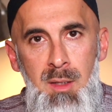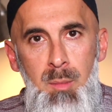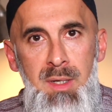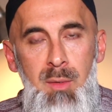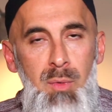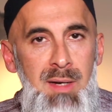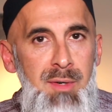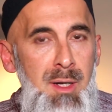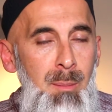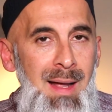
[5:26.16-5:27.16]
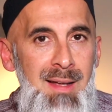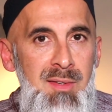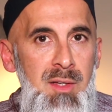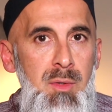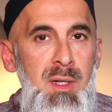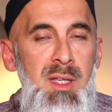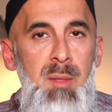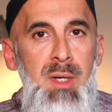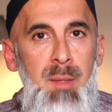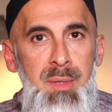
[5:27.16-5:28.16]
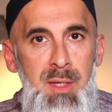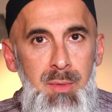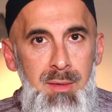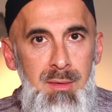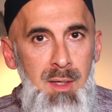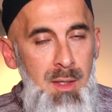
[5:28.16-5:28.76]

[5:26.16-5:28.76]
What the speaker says: But at whatever capacity you can keep company with,